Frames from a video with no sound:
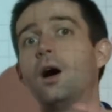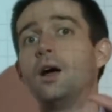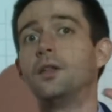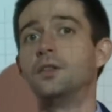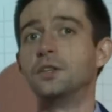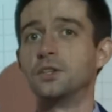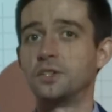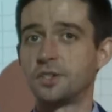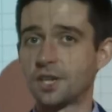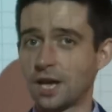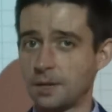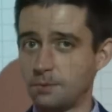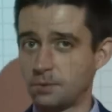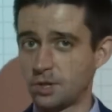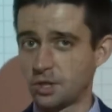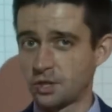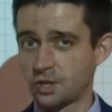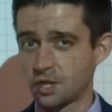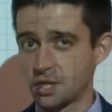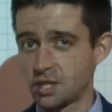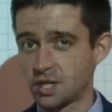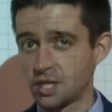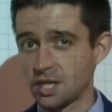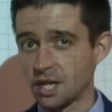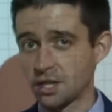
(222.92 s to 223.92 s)
the same
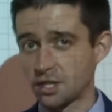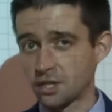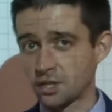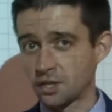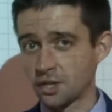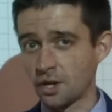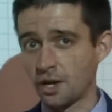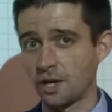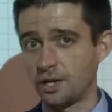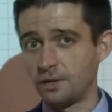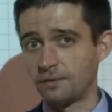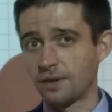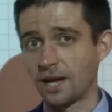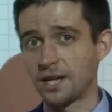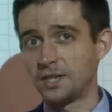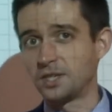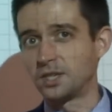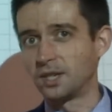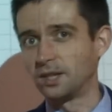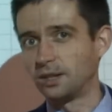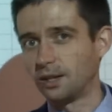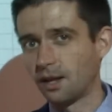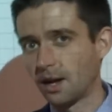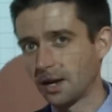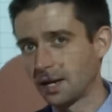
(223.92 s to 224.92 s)
distance the other side of 8
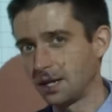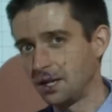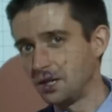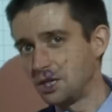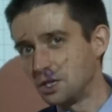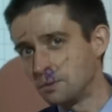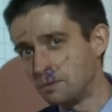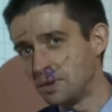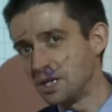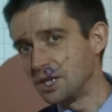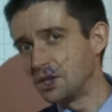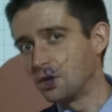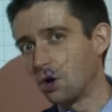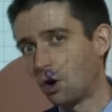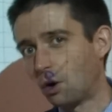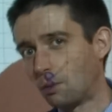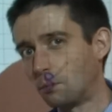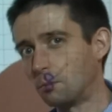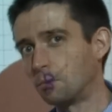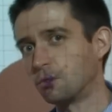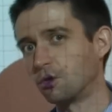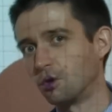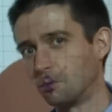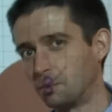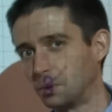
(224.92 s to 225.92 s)
are likely to be
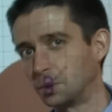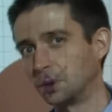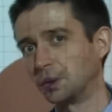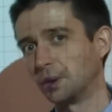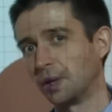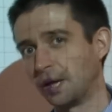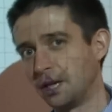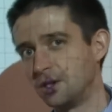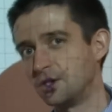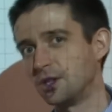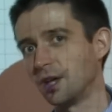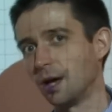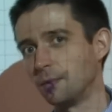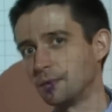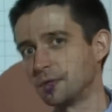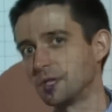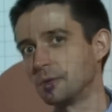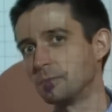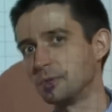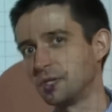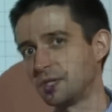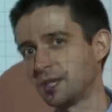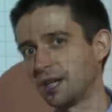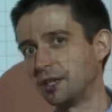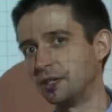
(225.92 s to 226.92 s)
comparable in terms of
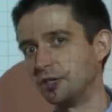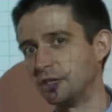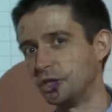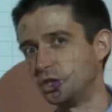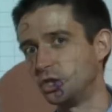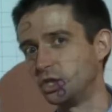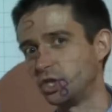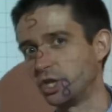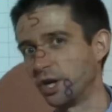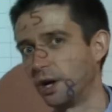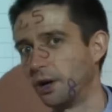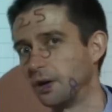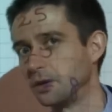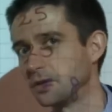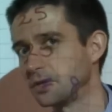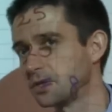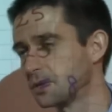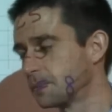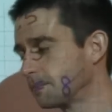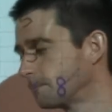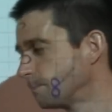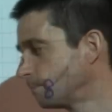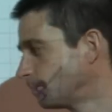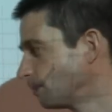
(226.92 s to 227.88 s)
the percentage chance.